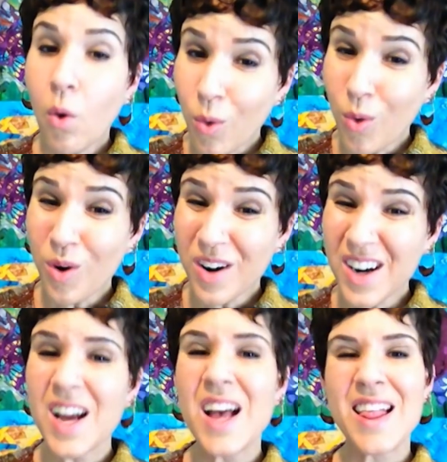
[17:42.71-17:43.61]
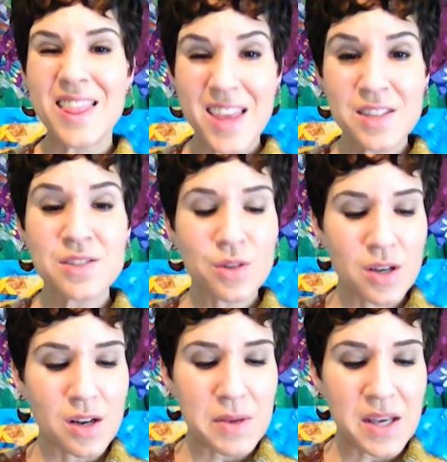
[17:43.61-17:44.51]
or things are
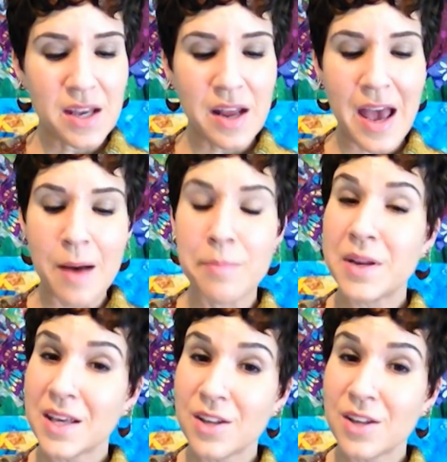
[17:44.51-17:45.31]
going to begin happening